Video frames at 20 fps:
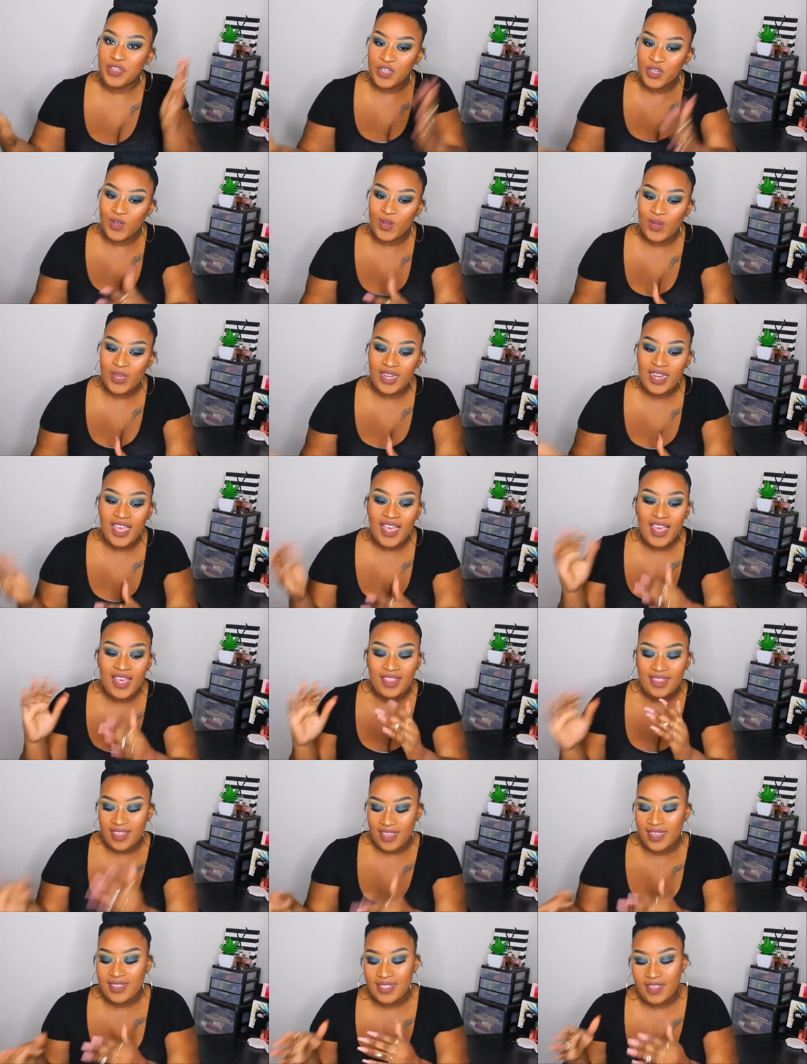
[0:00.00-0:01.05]
do it
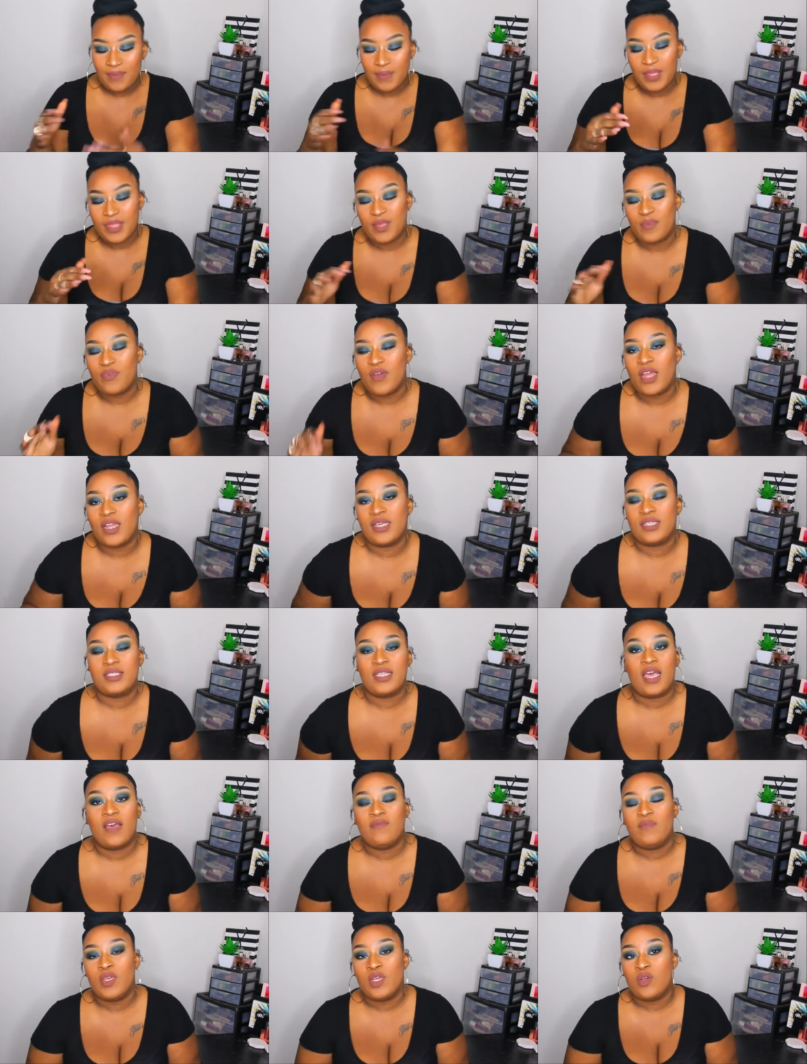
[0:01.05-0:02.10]
these have been the products
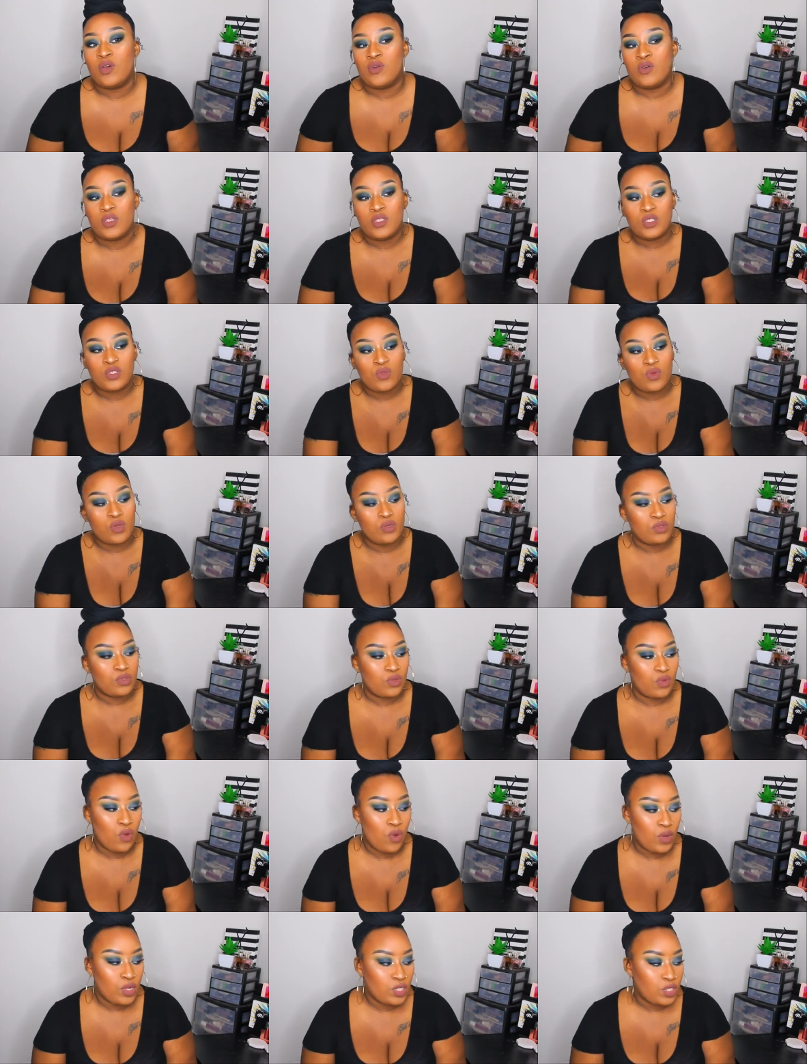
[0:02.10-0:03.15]
that i've been going to
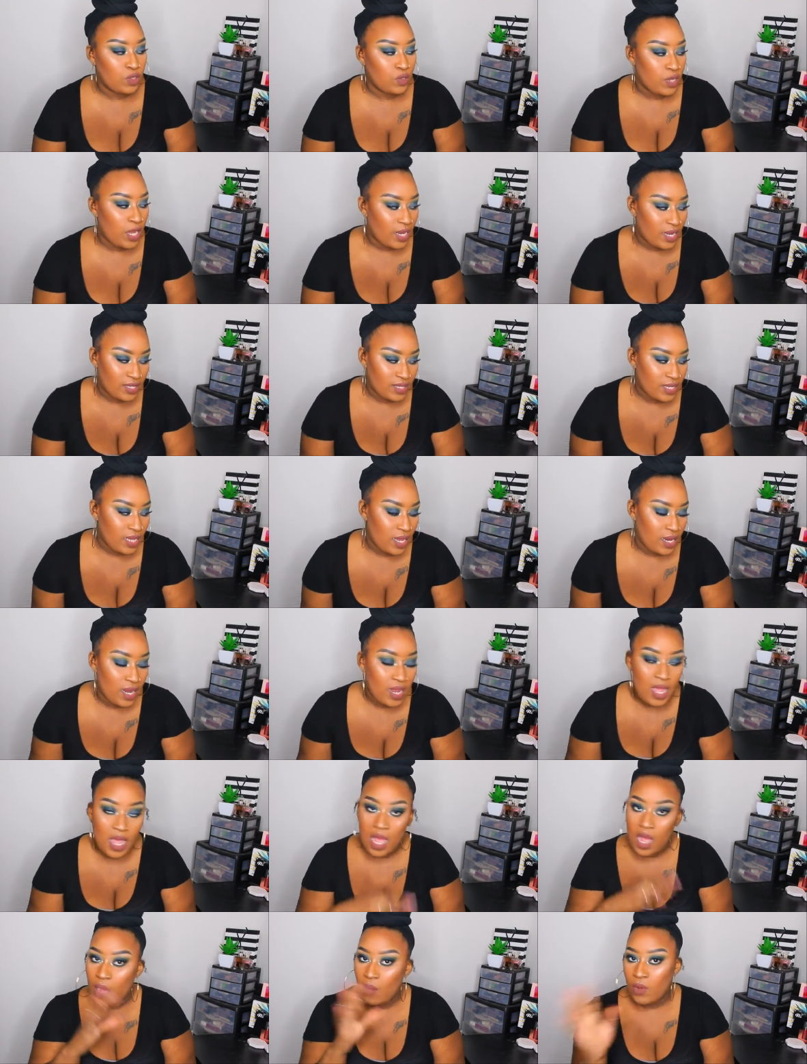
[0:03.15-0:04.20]
going to like i said
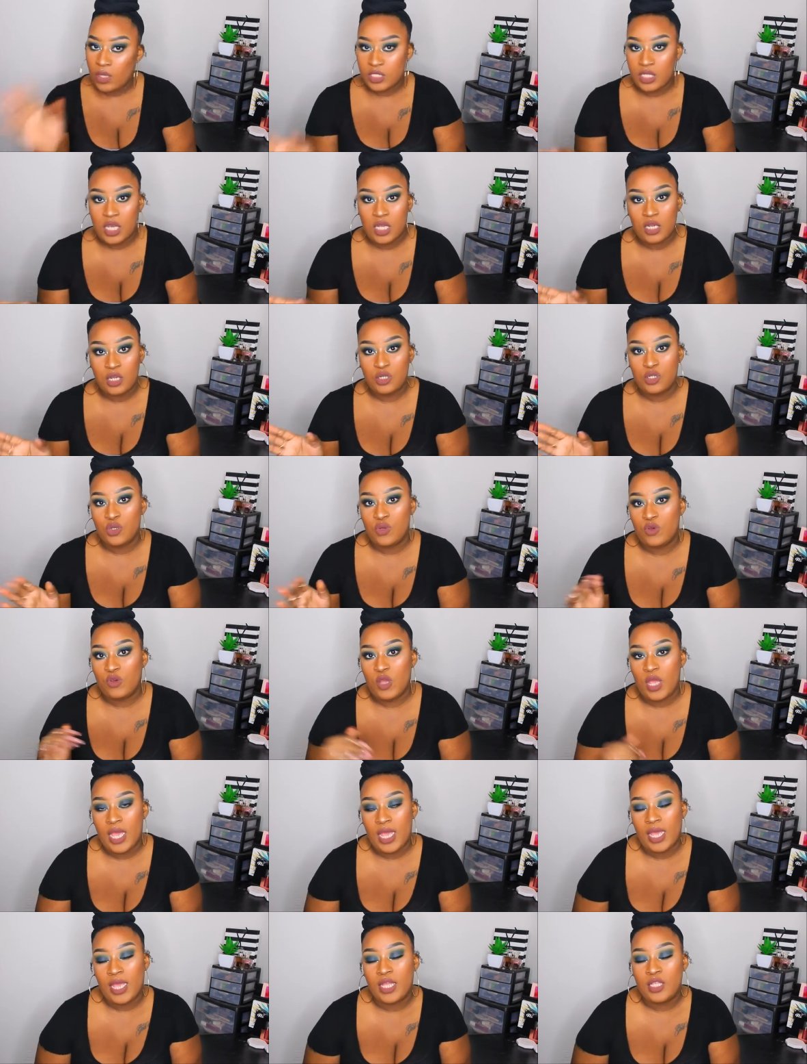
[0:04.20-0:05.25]
i wasn't gonna do
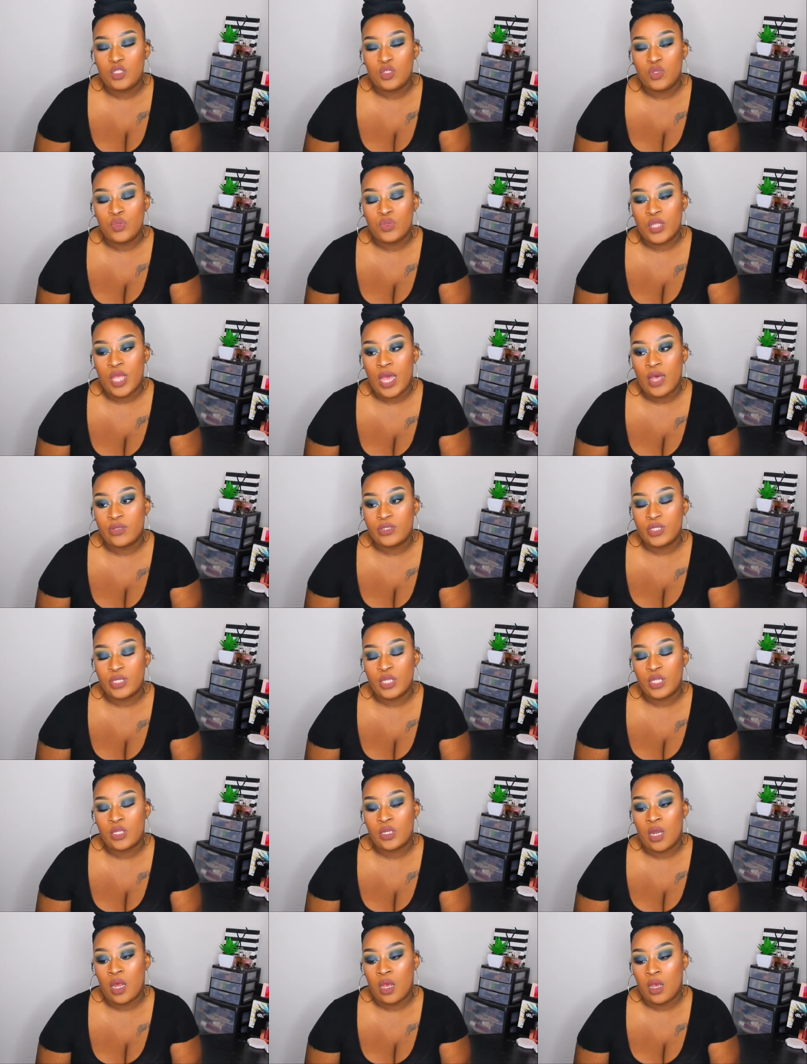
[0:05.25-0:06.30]
a
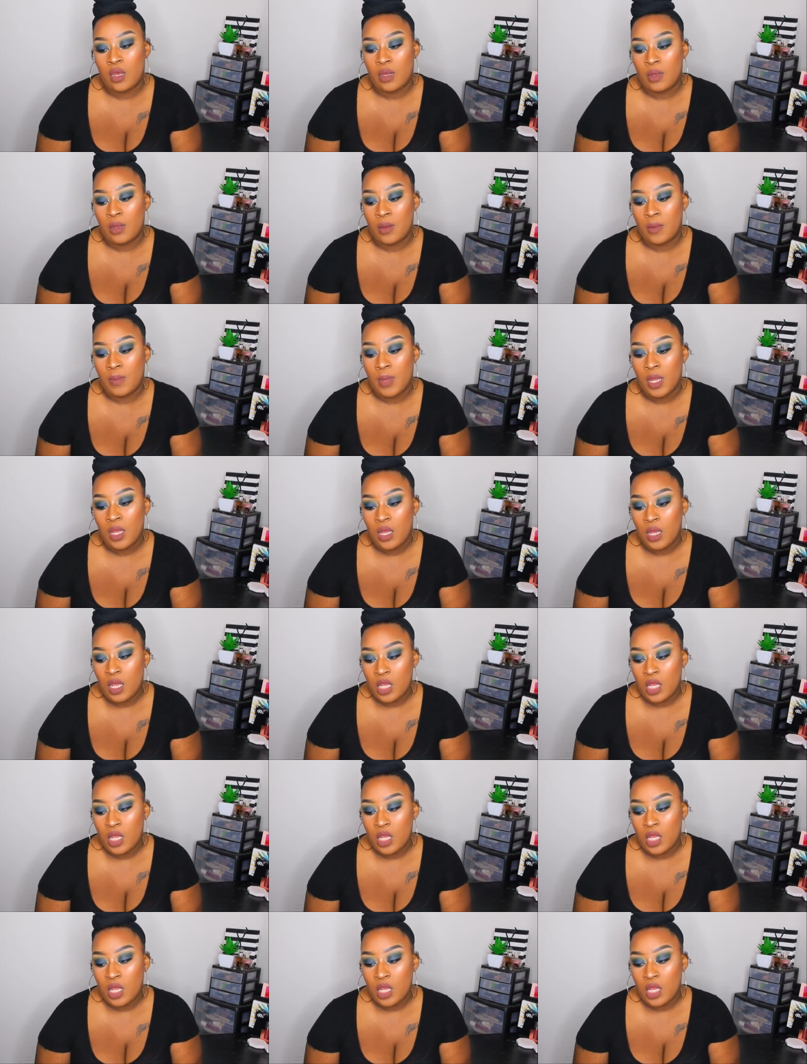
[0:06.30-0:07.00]
2000 um